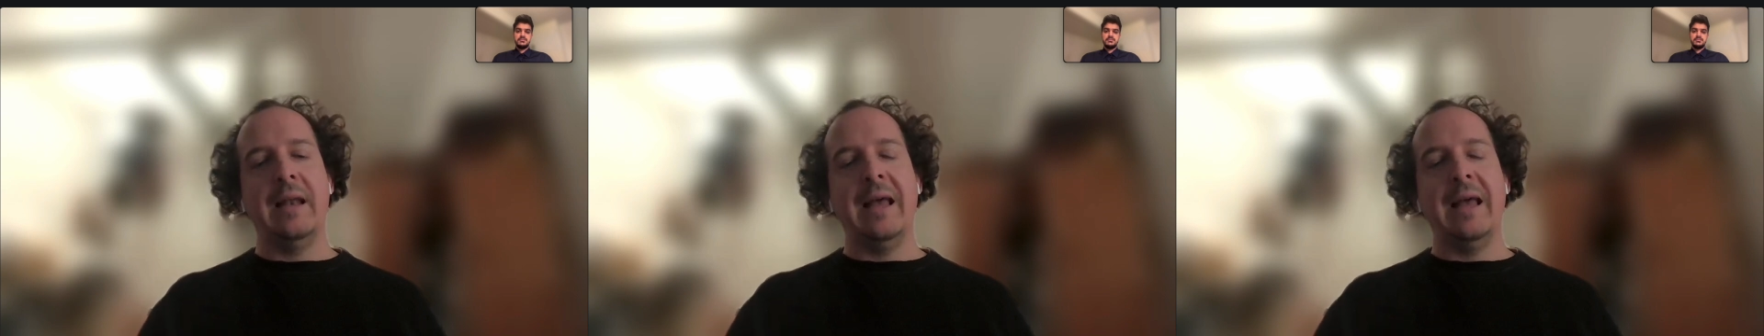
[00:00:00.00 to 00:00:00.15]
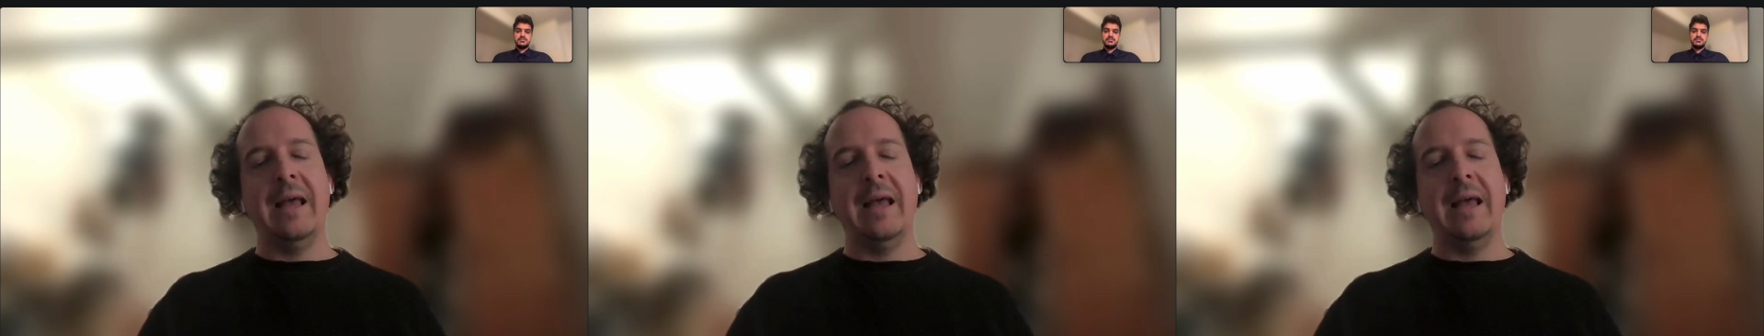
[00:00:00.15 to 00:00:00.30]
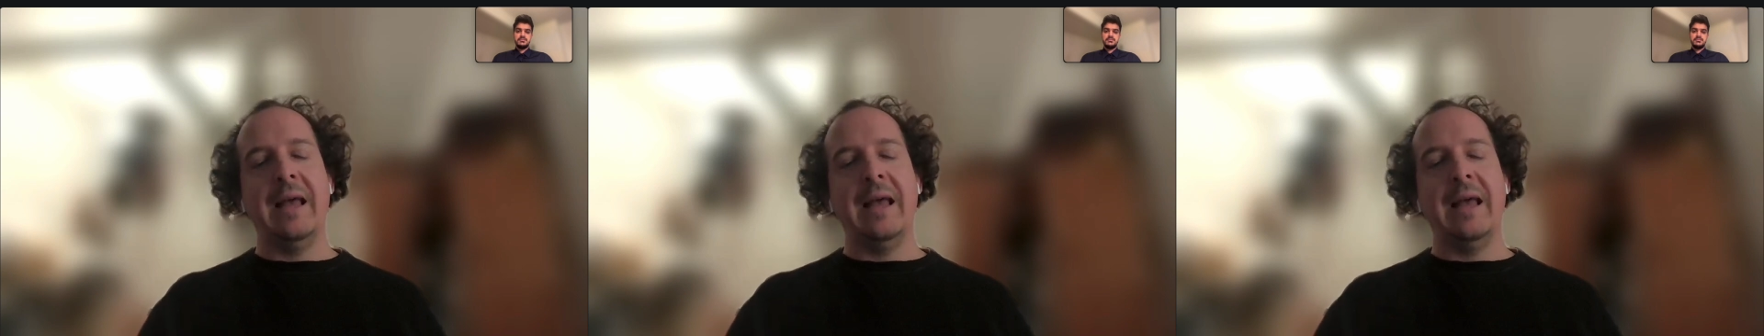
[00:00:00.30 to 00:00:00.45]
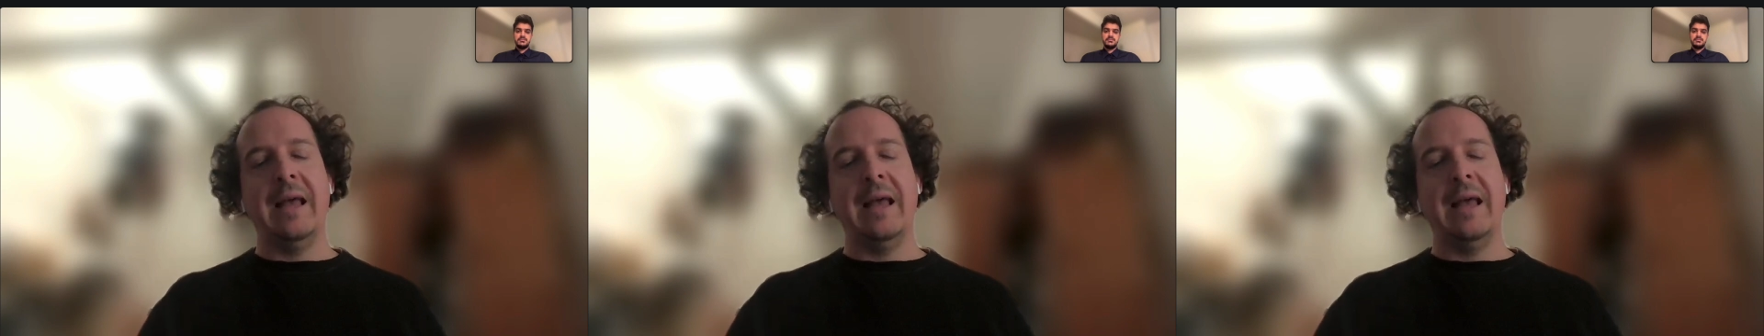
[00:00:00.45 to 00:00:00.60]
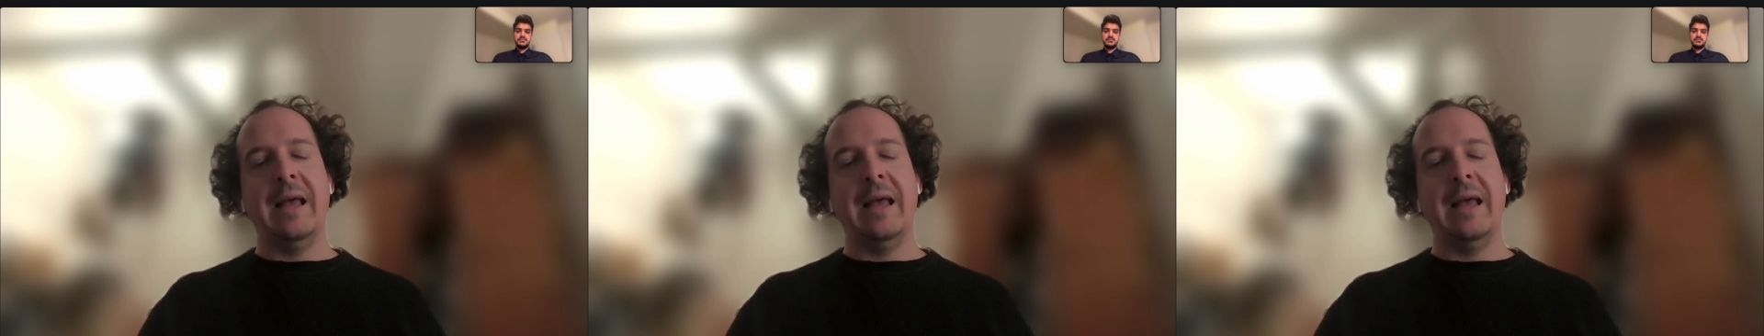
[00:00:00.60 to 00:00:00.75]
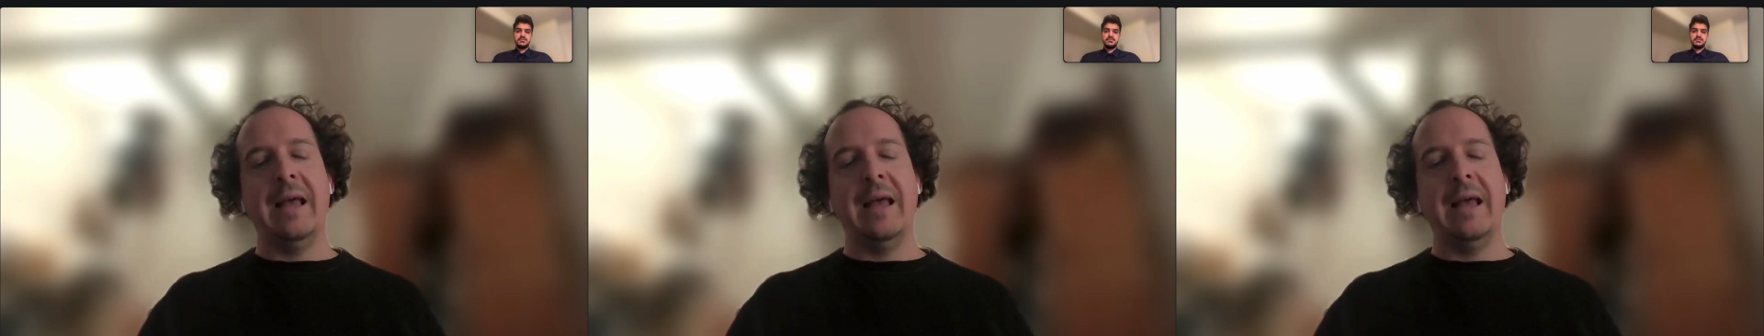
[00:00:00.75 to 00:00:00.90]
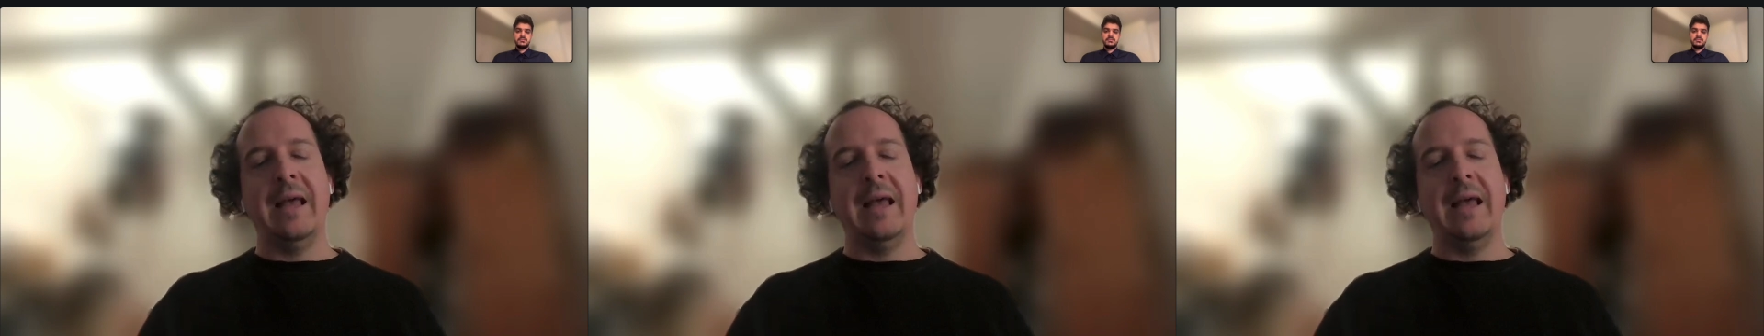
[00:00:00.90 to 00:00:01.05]
led to the
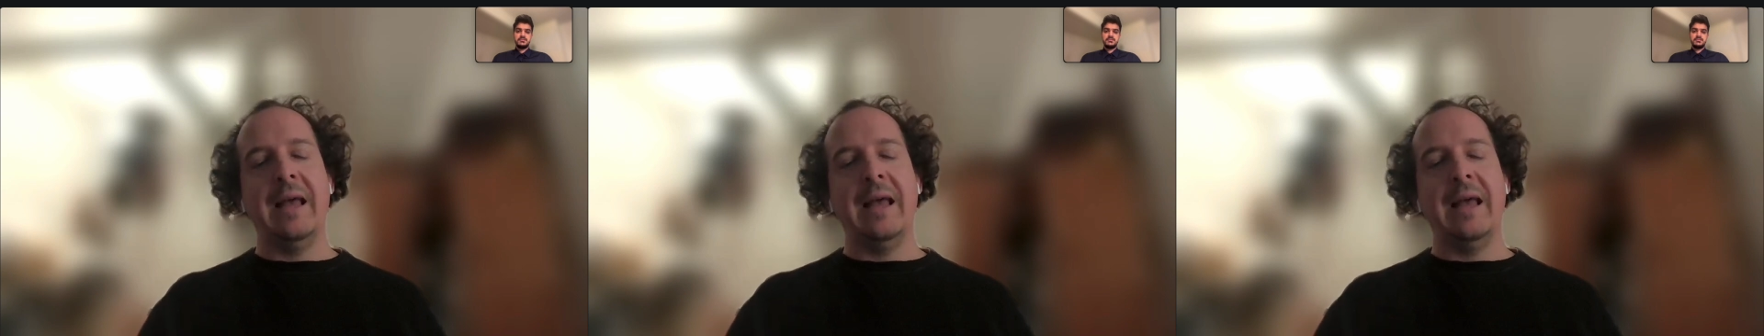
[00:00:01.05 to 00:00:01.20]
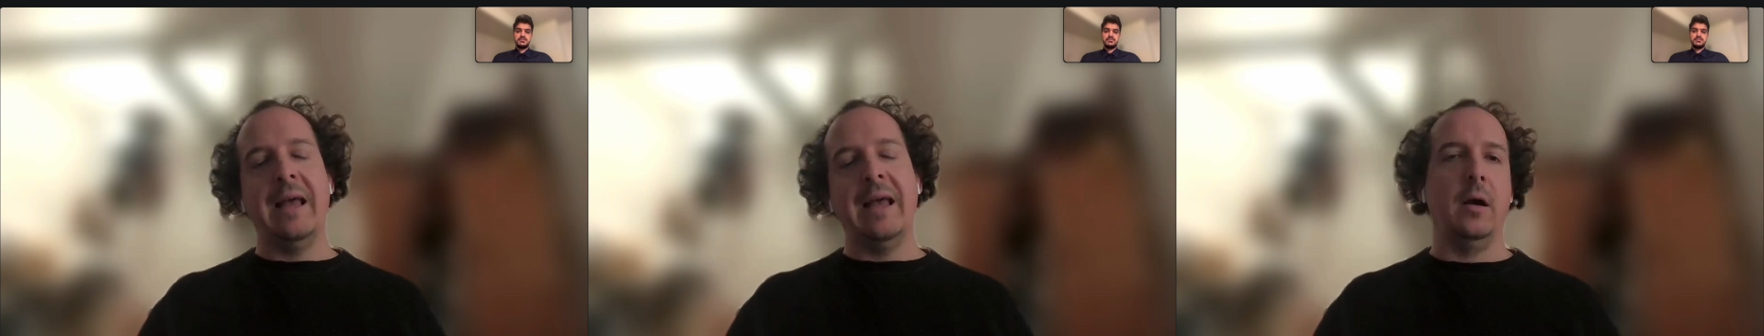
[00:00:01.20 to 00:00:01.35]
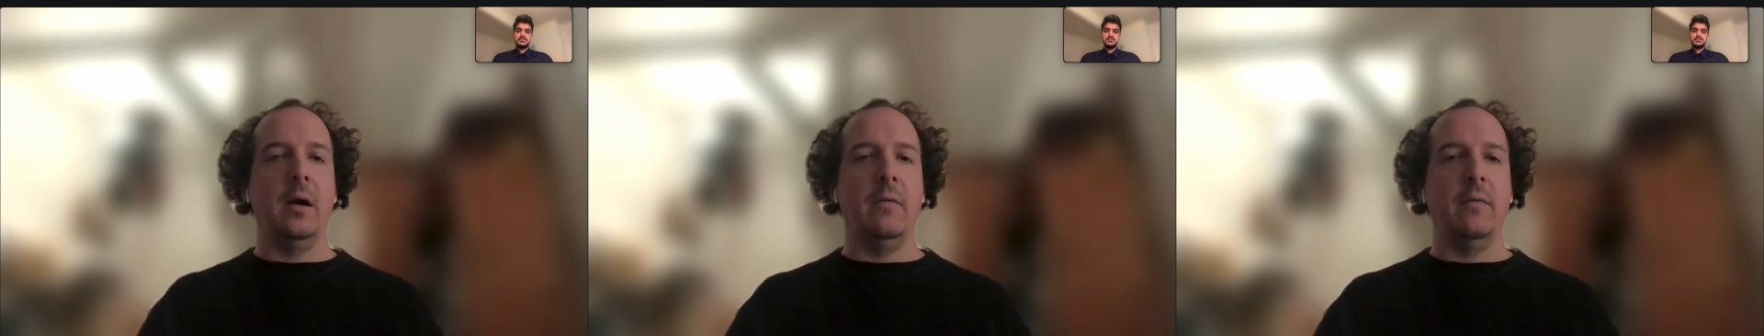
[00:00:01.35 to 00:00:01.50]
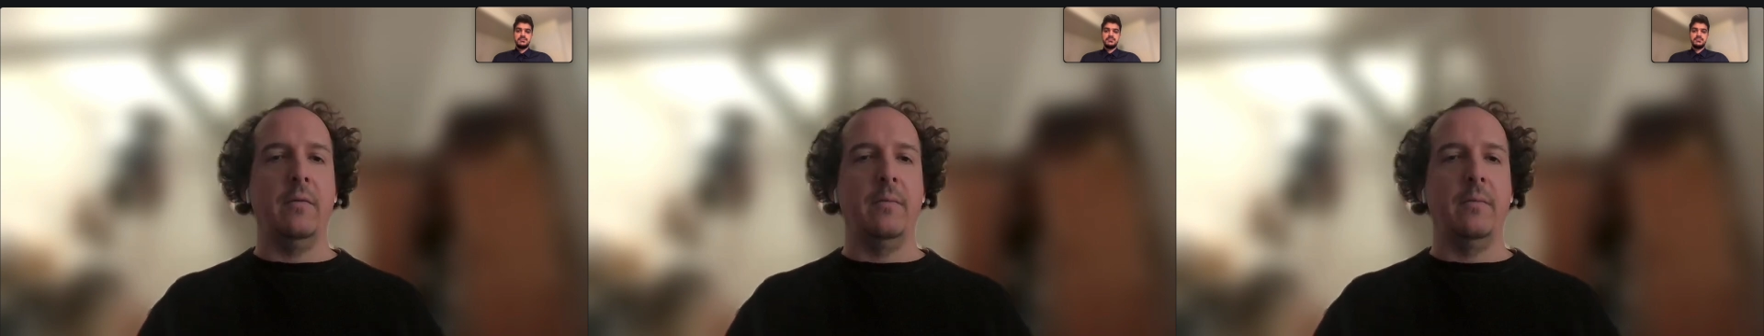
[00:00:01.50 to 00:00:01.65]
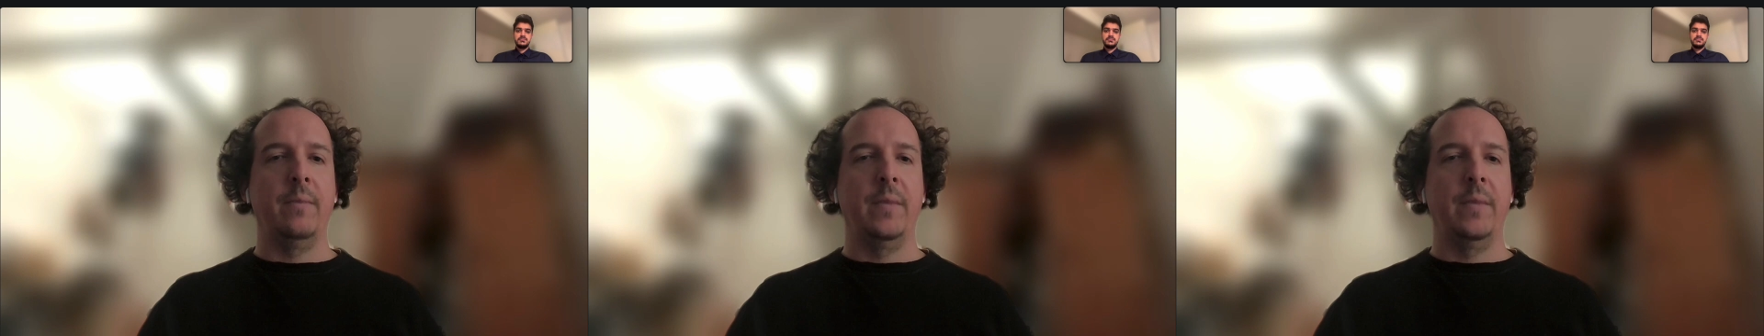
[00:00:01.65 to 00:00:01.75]
creation of the archive.